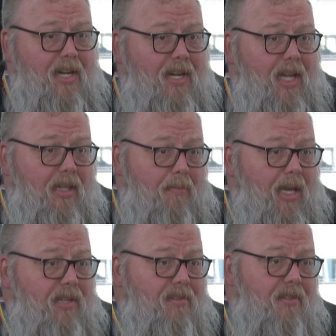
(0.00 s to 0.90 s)
daily
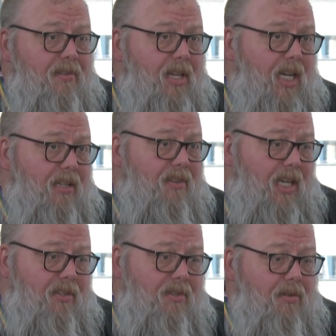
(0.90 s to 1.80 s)
basis and it
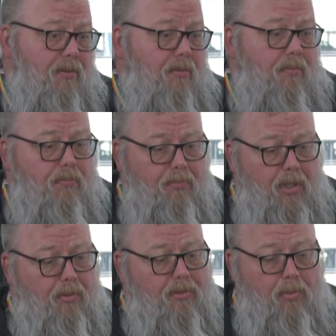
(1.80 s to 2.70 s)
takes you,
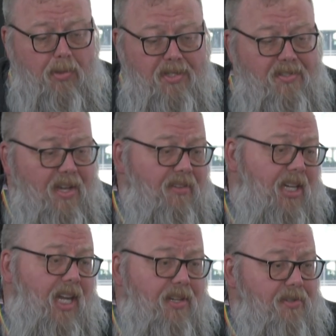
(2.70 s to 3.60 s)
27
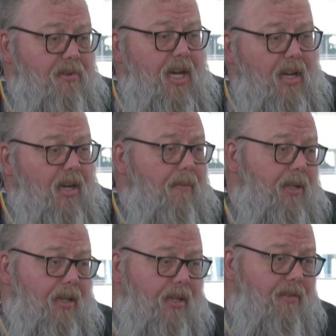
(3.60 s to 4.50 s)
days straight of
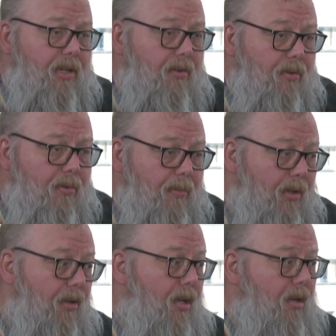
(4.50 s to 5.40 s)
coming to the living room
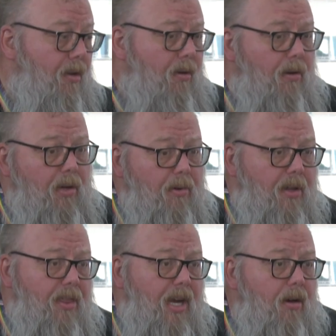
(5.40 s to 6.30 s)
or going
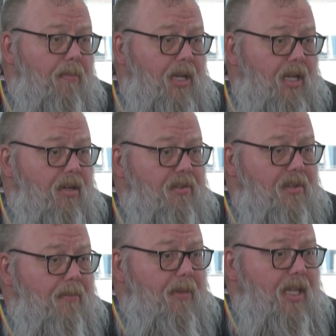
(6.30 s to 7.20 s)
to therapy or
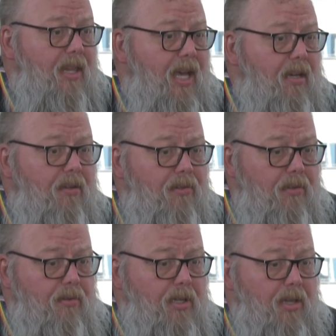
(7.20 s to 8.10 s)
something like that
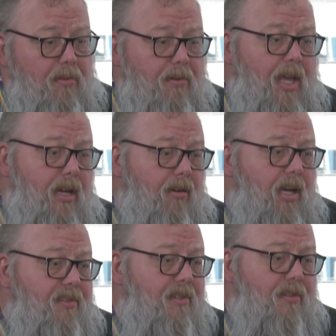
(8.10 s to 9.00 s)
to get through that
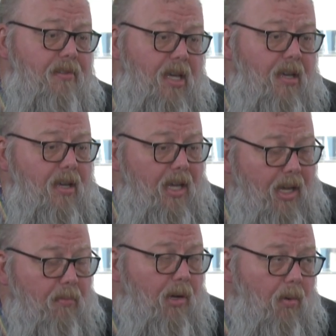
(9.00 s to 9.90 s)
crisis,
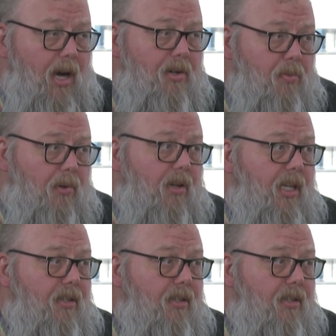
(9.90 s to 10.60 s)
it requires work. It